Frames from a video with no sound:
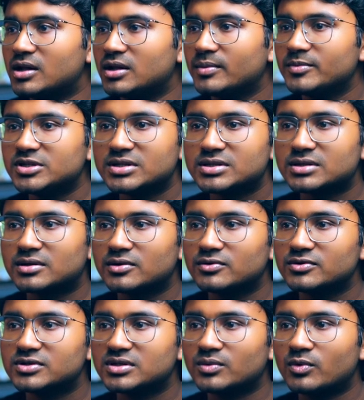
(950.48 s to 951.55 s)
Uh, let me just
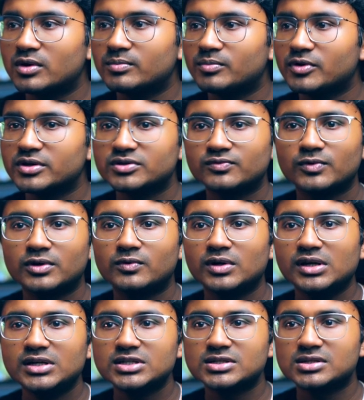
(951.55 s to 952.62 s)
close the one point one
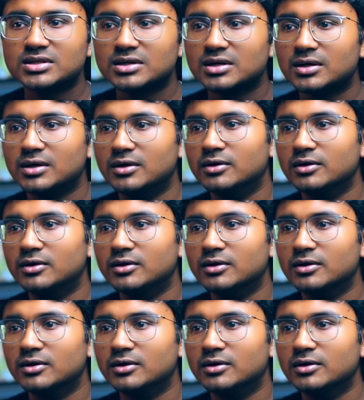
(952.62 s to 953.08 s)
release.